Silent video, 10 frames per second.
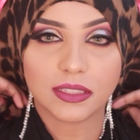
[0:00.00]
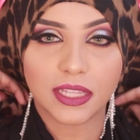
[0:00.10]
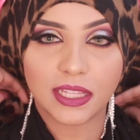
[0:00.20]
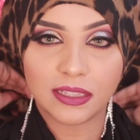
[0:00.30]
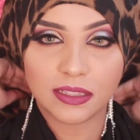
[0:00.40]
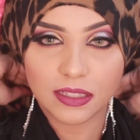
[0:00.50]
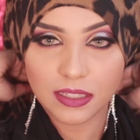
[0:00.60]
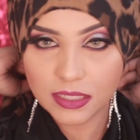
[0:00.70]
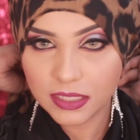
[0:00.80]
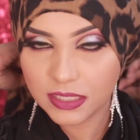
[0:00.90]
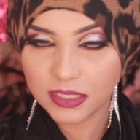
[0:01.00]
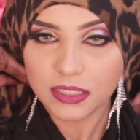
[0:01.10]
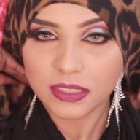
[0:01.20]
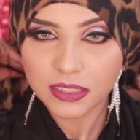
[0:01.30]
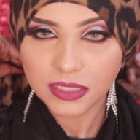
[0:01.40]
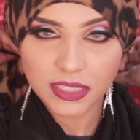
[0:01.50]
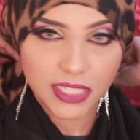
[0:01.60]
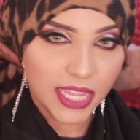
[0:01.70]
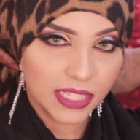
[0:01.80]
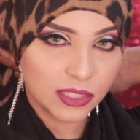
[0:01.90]
then
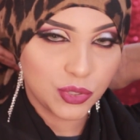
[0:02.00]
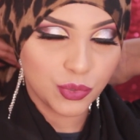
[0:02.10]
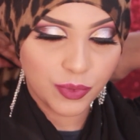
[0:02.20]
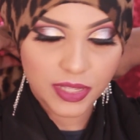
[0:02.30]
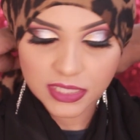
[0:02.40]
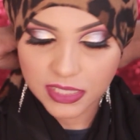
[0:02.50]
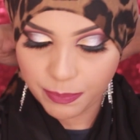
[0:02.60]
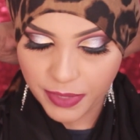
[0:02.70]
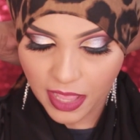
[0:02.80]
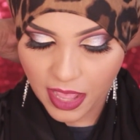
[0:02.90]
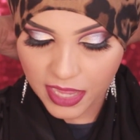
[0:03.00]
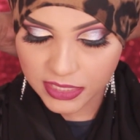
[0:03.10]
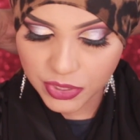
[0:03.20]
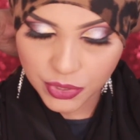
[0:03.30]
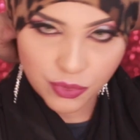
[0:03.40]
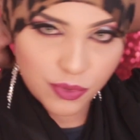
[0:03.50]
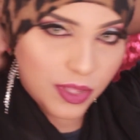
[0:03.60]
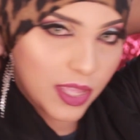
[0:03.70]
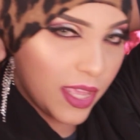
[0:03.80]
take the two ends behind you